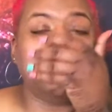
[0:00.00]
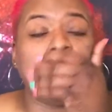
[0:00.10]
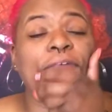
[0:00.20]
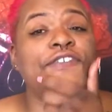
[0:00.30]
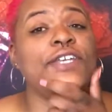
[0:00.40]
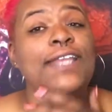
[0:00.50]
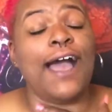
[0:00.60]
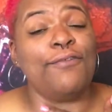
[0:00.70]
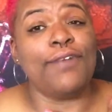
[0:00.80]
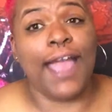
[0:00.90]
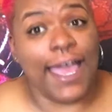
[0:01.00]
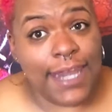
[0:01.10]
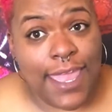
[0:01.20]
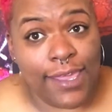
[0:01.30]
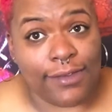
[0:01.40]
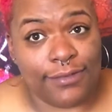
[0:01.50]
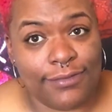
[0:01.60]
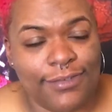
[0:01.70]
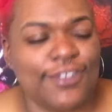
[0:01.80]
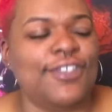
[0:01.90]
She not ready.
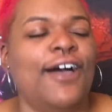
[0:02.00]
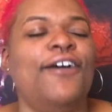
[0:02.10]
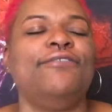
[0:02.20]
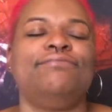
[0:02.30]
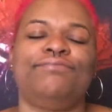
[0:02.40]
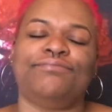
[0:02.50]
So